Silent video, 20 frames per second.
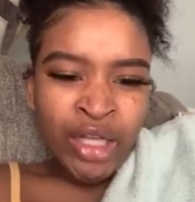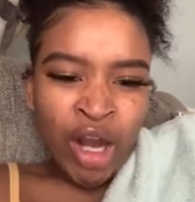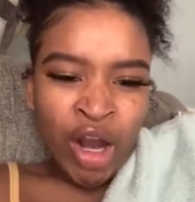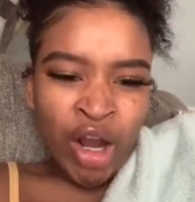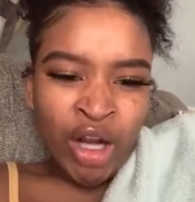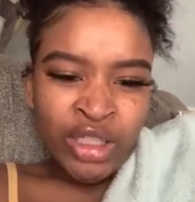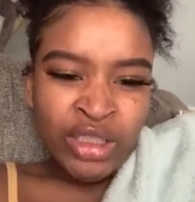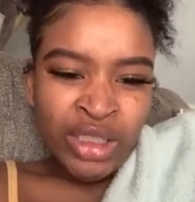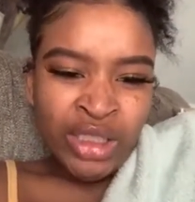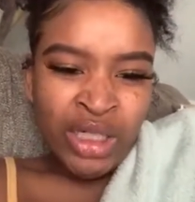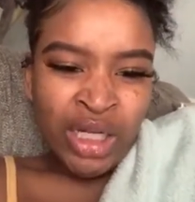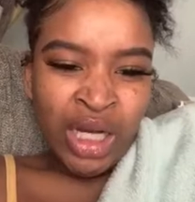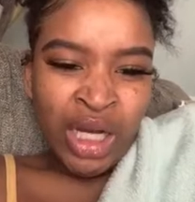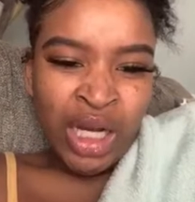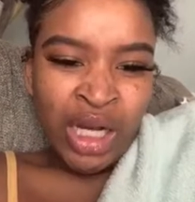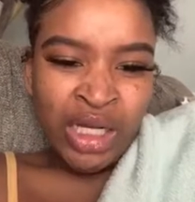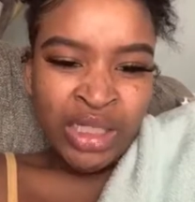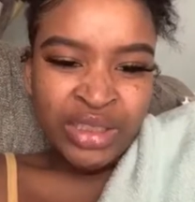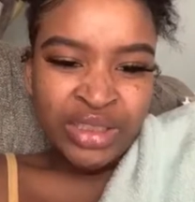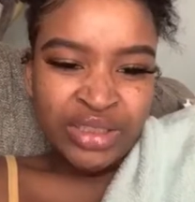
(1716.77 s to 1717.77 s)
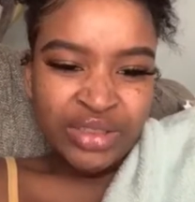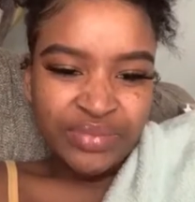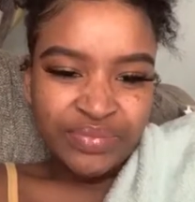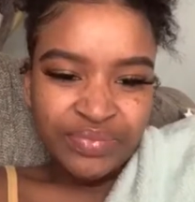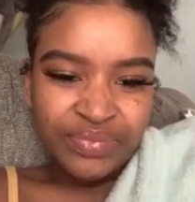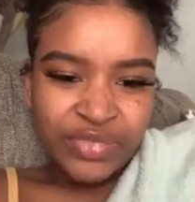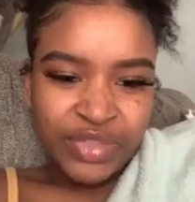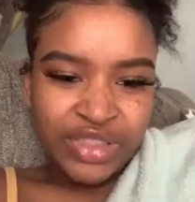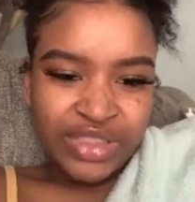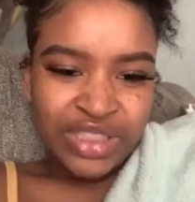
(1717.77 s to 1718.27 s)
All she does.
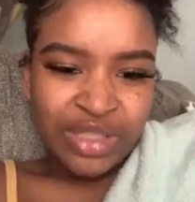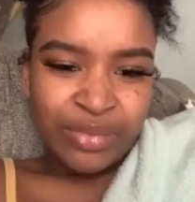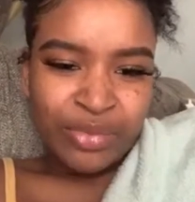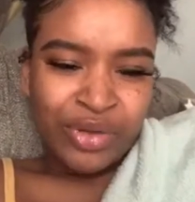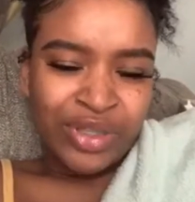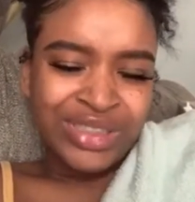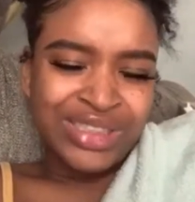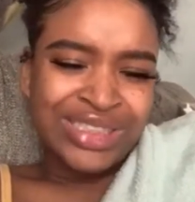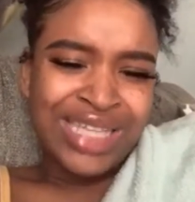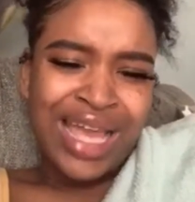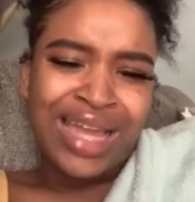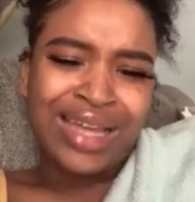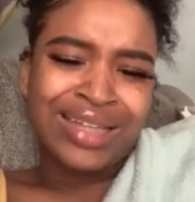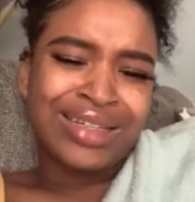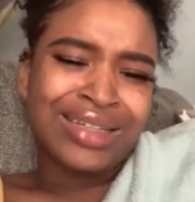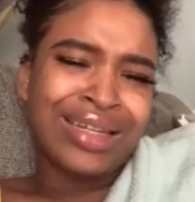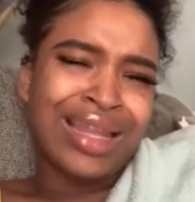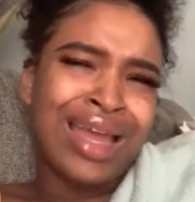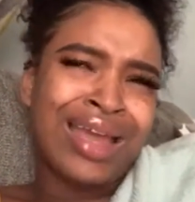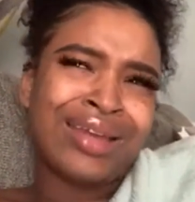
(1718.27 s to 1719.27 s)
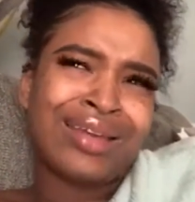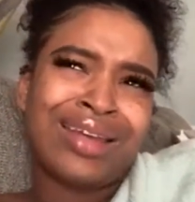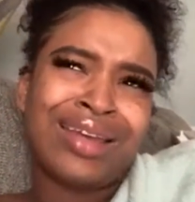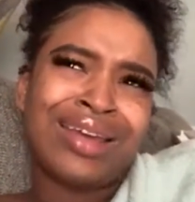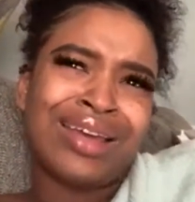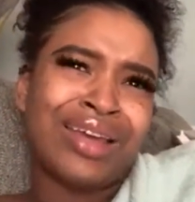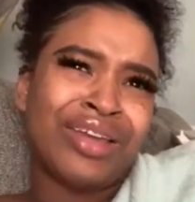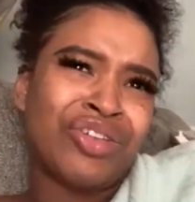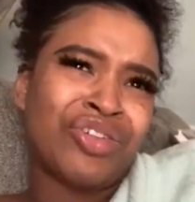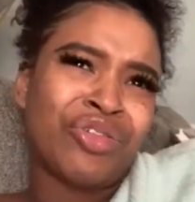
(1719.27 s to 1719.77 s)
It's simple. Exactly. Like,
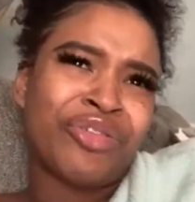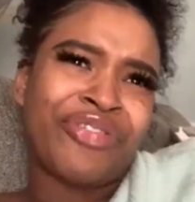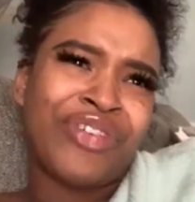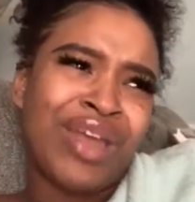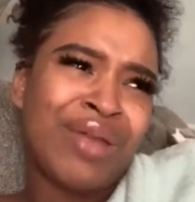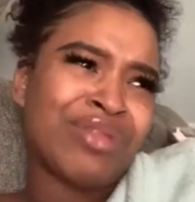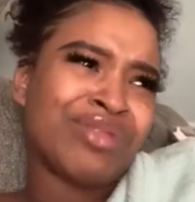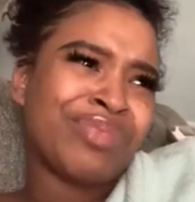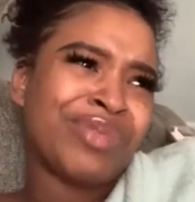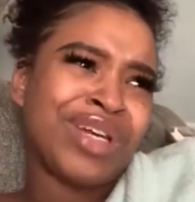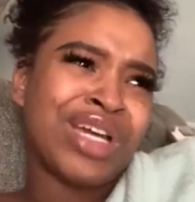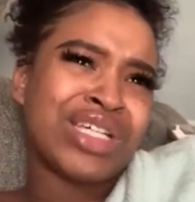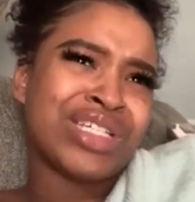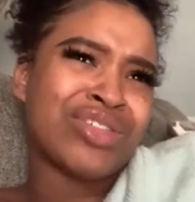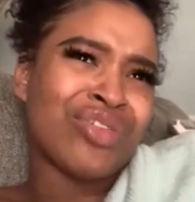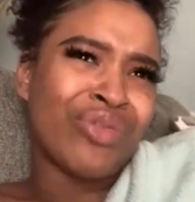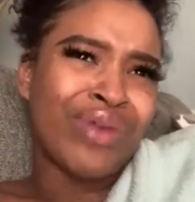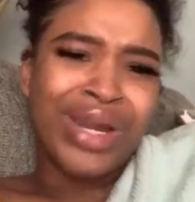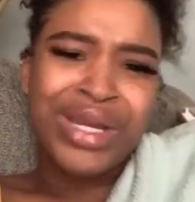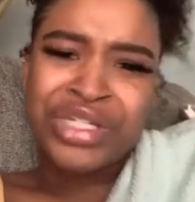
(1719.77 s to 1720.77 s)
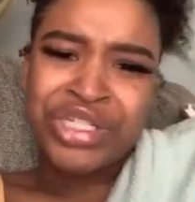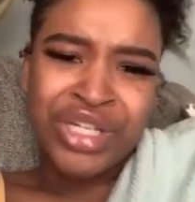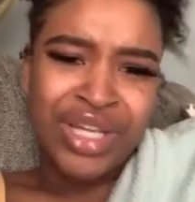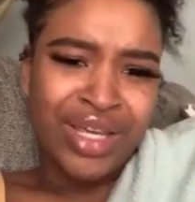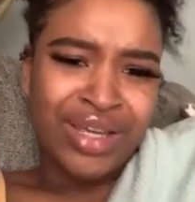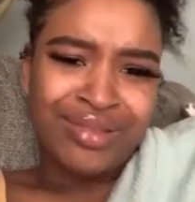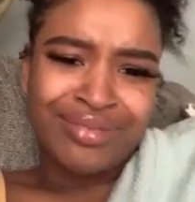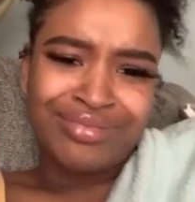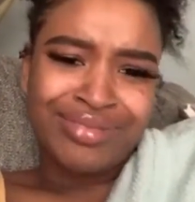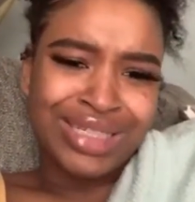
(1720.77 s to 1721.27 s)
nigga, you're famous because of Ray J.